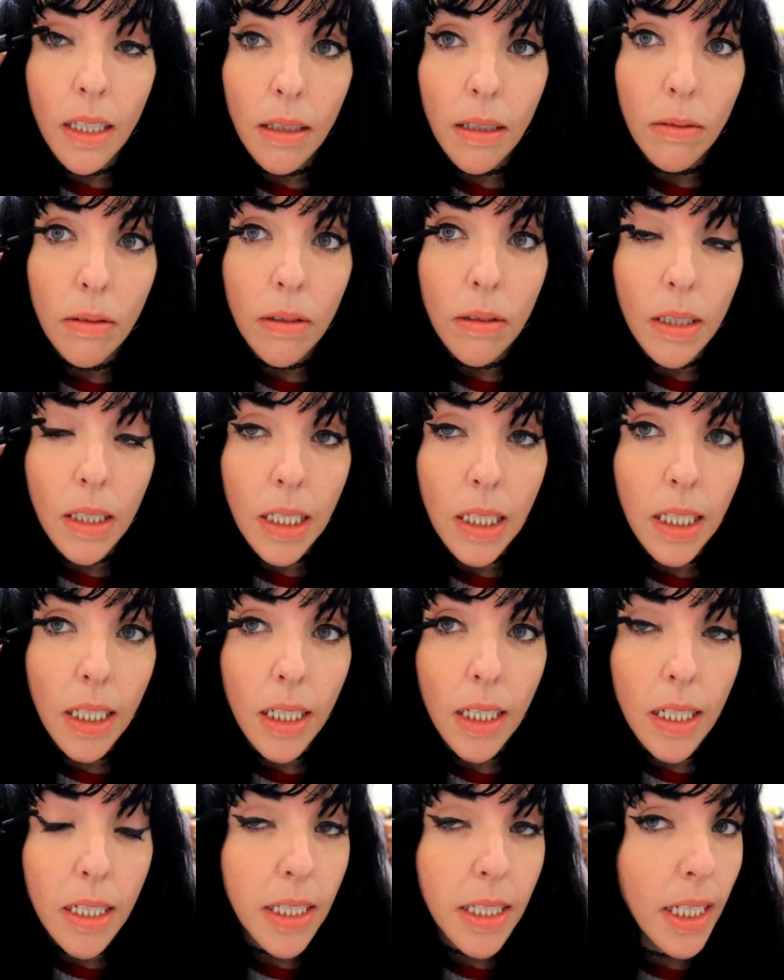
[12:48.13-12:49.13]
It really
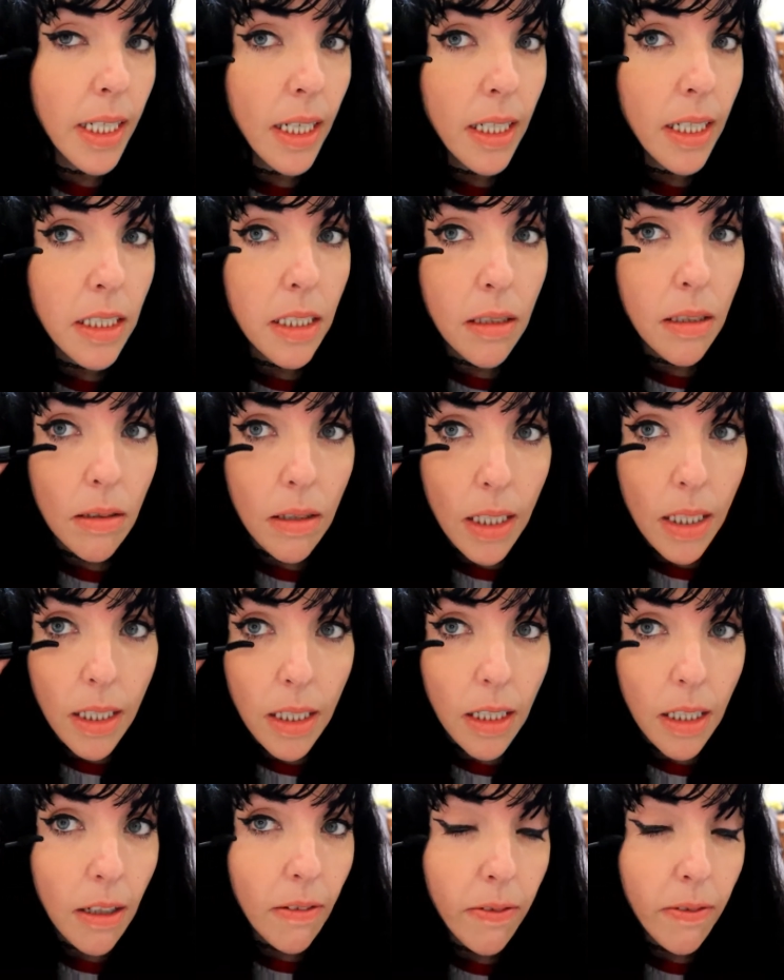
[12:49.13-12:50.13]
is, and I do
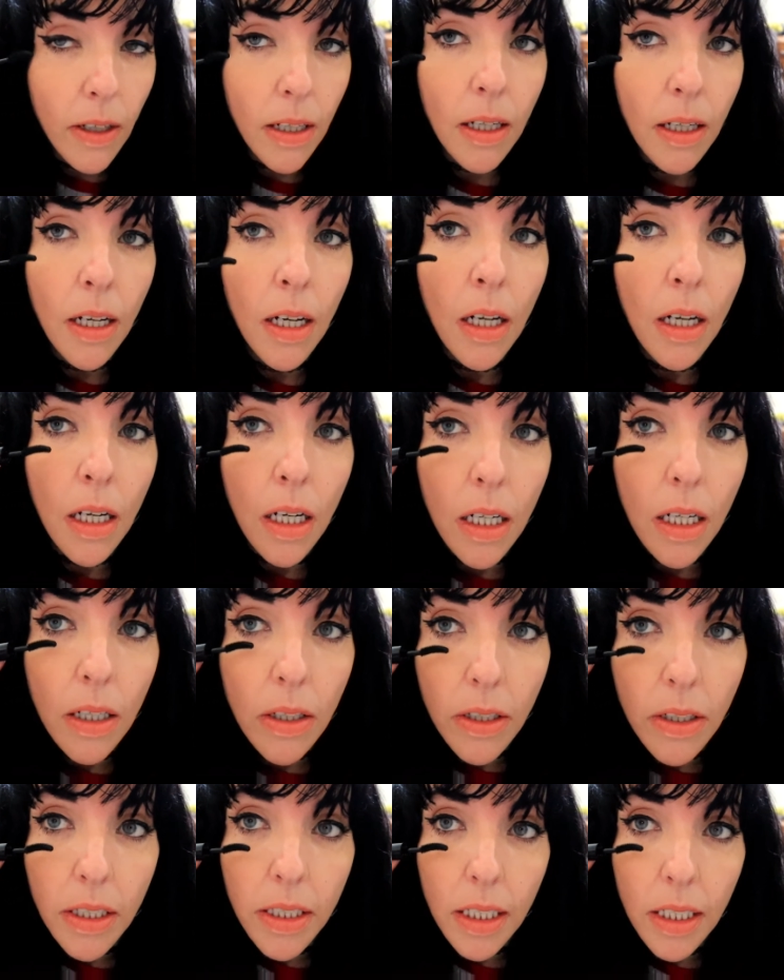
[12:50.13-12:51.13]
like it for
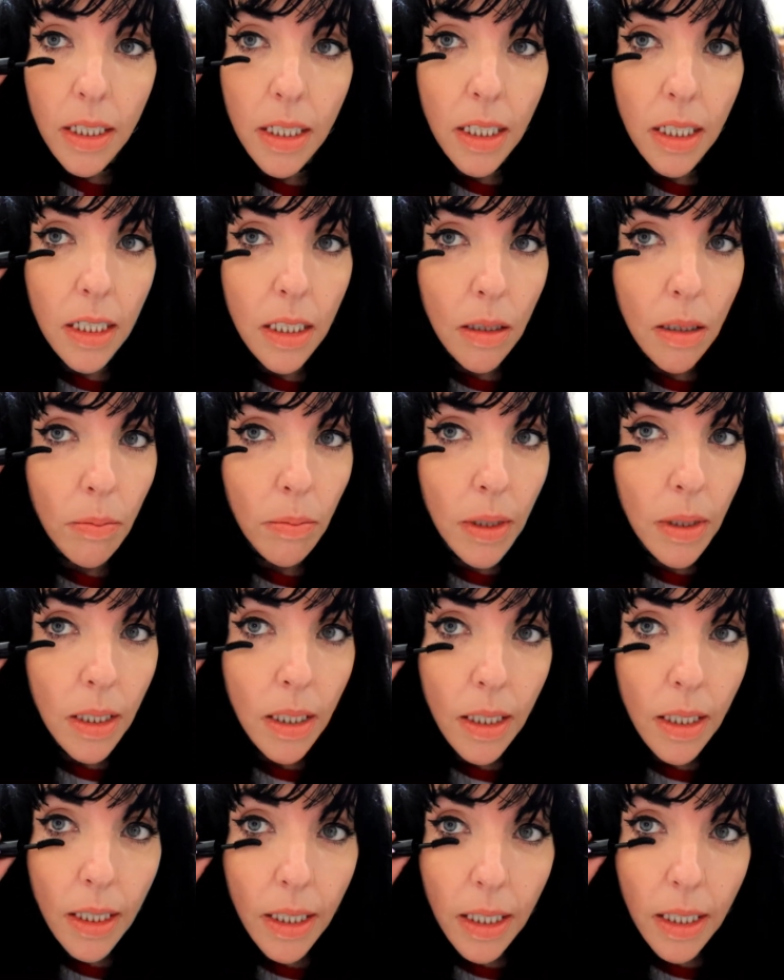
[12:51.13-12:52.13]
underneath
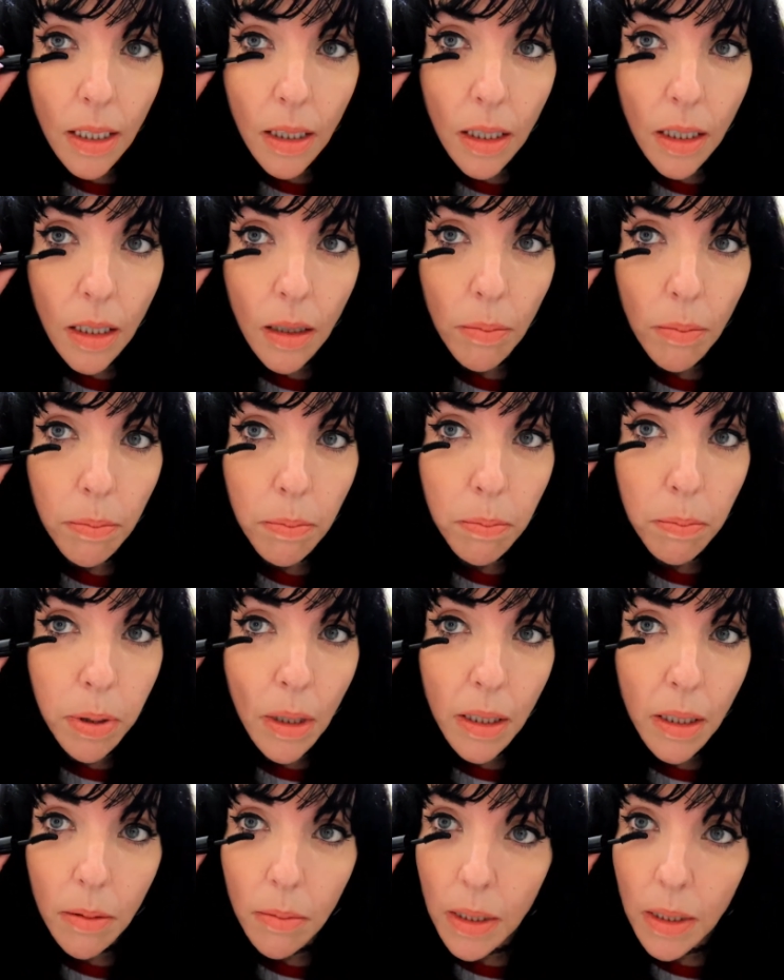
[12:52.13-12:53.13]
my
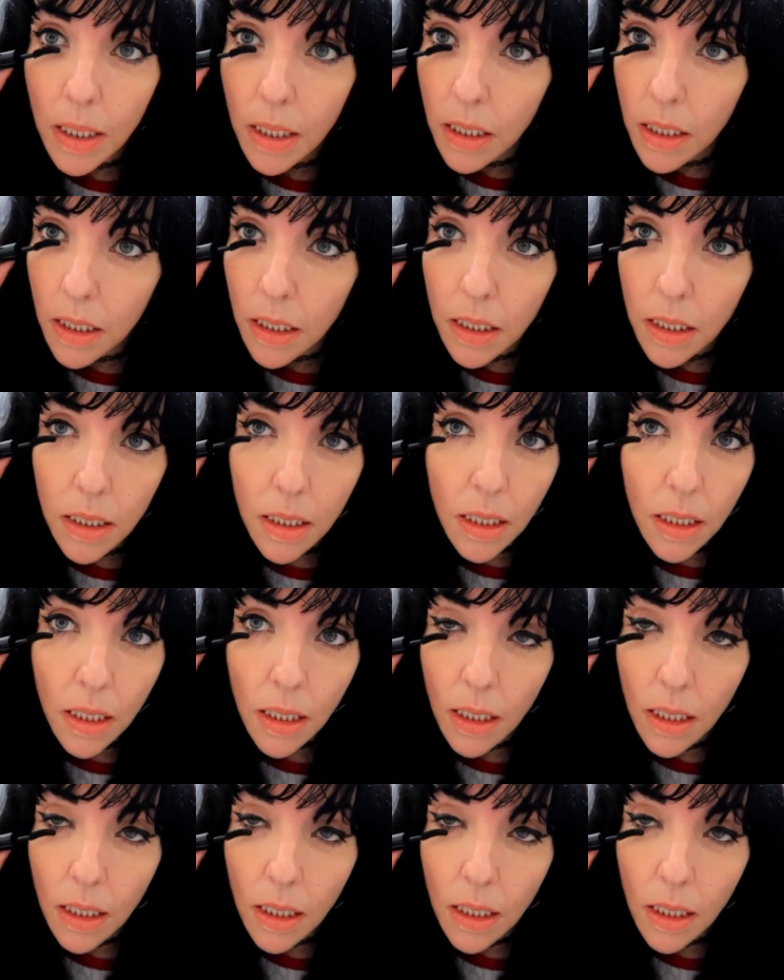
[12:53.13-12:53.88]
bottom lashes.